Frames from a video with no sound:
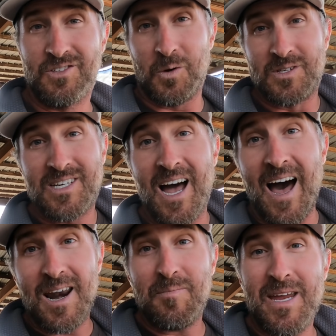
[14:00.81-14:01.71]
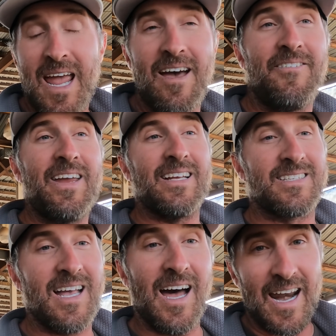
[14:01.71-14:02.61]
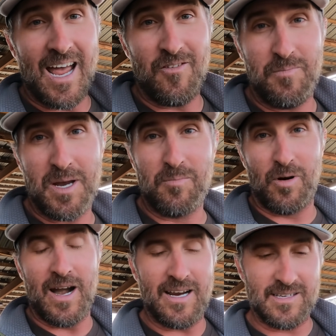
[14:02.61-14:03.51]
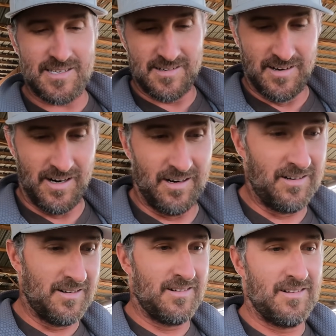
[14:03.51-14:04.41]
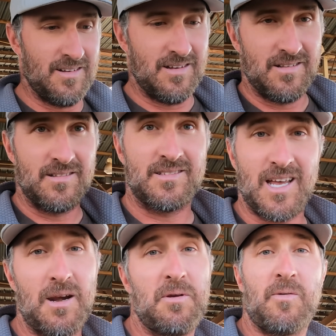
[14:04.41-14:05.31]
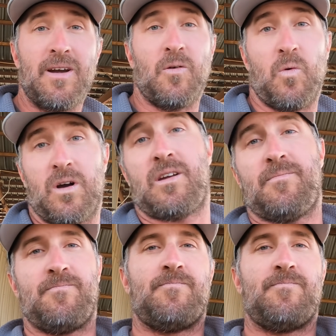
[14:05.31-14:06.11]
So it's gotta be heavy. It's gotta have big brakes. It's gotta be ready to work.